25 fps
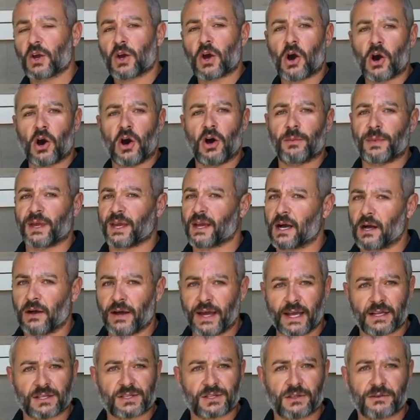Call me.
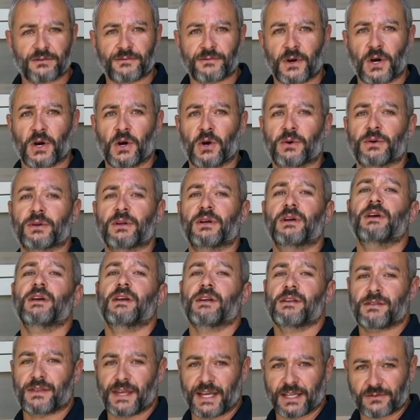I'll answer the phone.
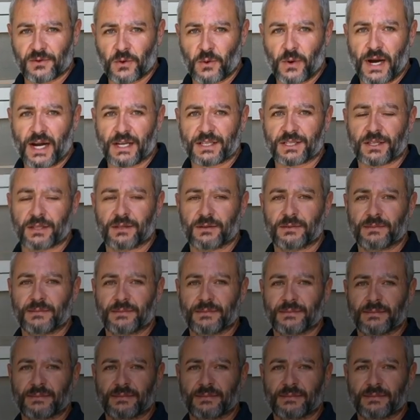Thanks for watching.